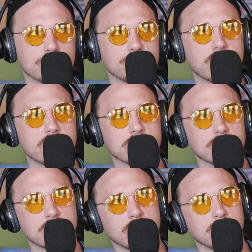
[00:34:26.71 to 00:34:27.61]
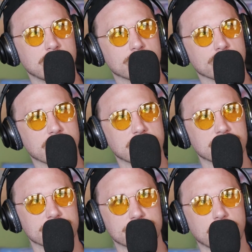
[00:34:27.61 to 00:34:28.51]
Urban Meyer
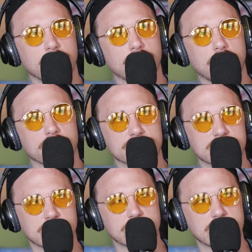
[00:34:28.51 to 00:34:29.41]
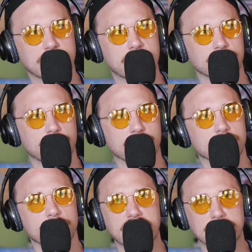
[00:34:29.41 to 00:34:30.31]
running the show. All of a sudden, they got a
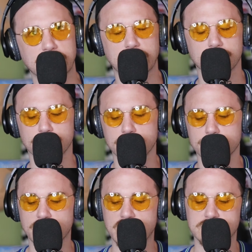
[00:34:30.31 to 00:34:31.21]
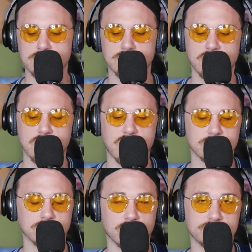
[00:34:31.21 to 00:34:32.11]
quarterback, they got a running back.
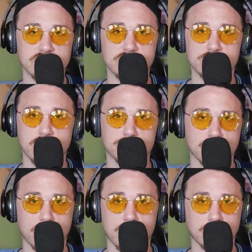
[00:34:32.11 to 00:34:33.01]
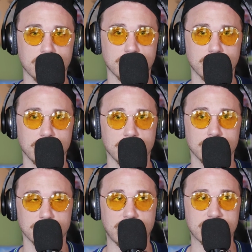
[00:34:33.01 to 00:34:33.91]
I love DJ Chark.
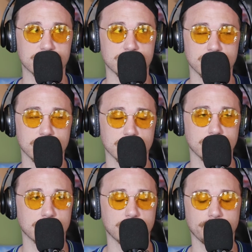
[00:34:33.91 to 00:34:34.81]
Last year,